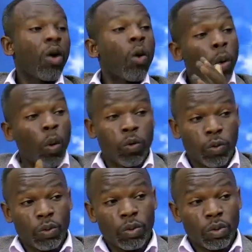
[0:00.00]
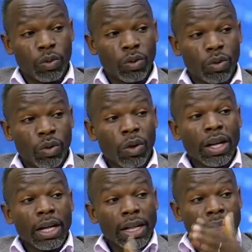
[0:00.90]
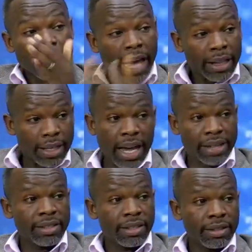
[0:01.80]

of the other side.